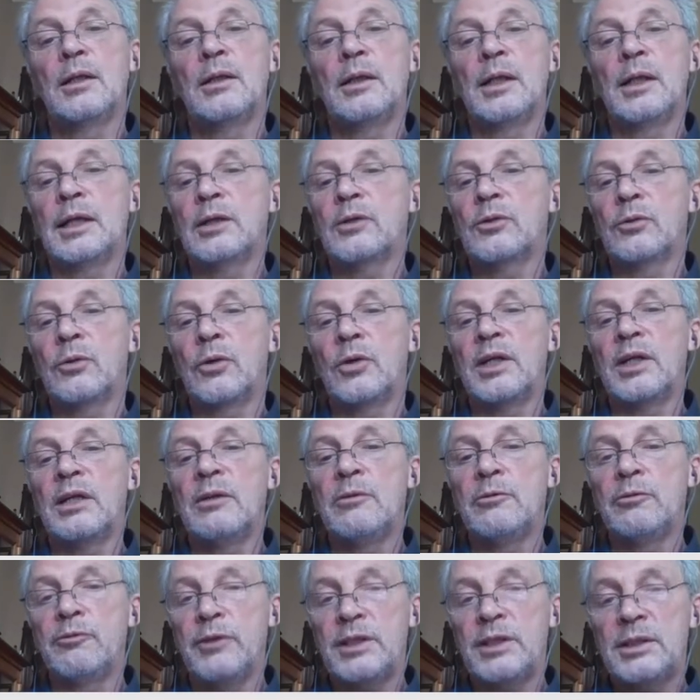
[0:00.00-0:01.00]
that are
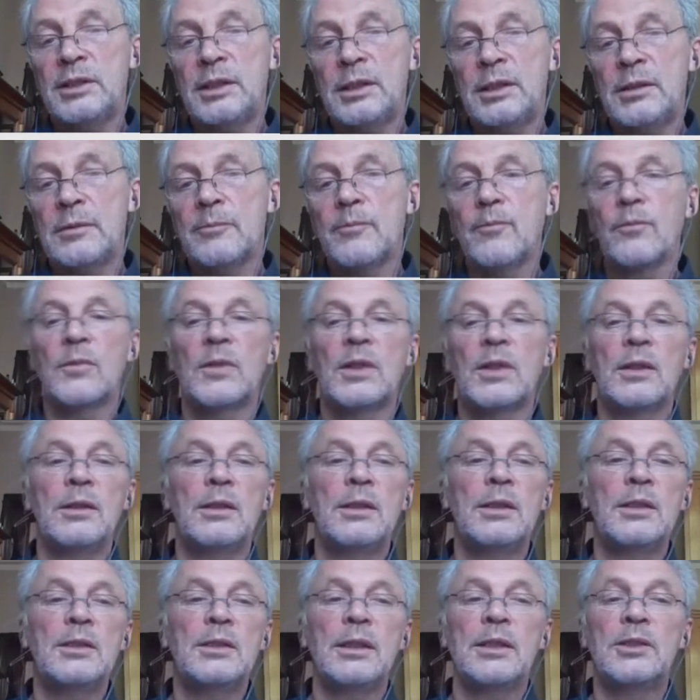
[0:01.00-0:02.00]
infesting
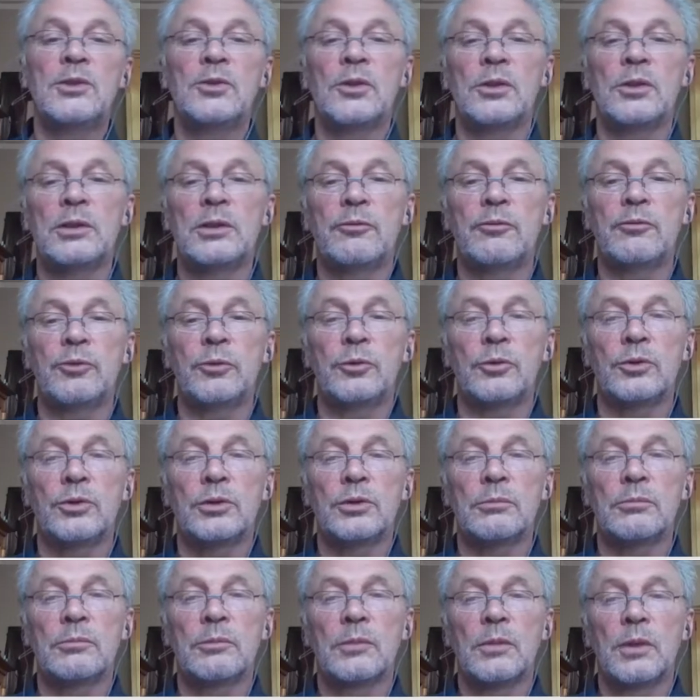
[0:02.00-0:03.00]
these exotic
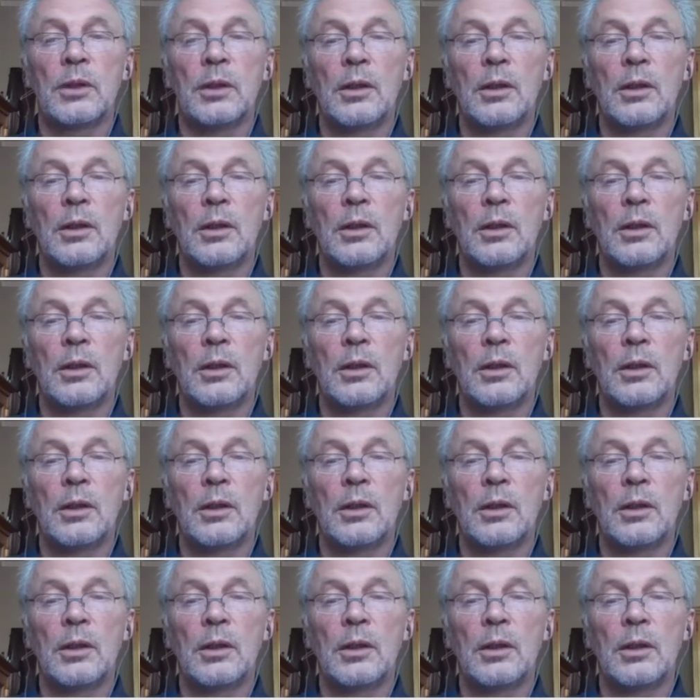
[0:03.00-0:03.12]
fruits.